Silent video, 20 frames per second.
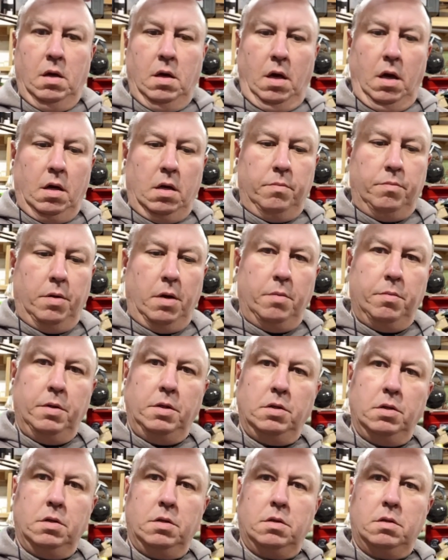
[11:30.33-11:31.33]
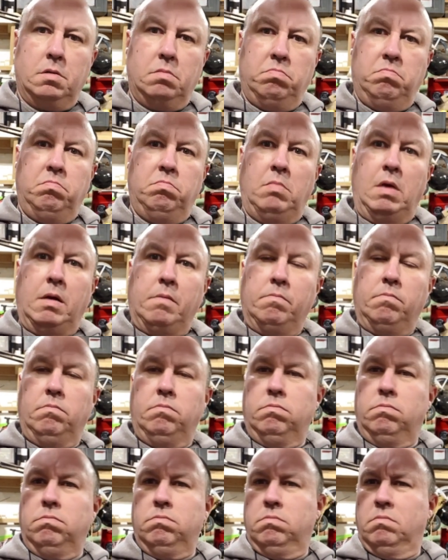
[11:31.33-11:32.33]
I could probably just make
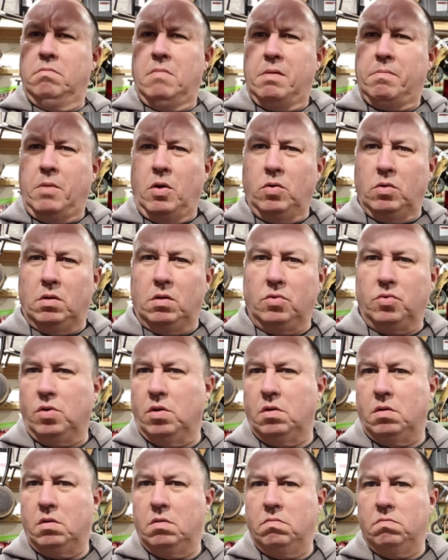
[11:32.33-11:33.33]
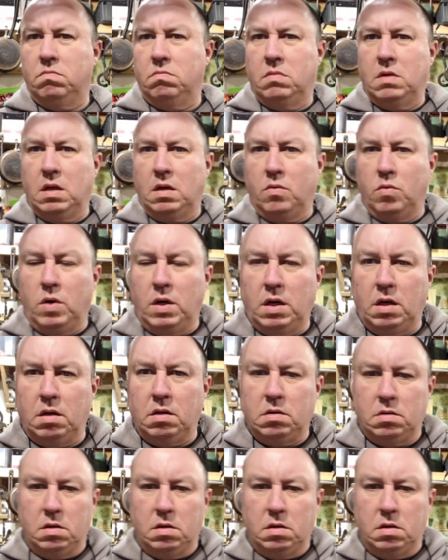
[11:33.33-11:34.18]
my own little trunk. Like why not?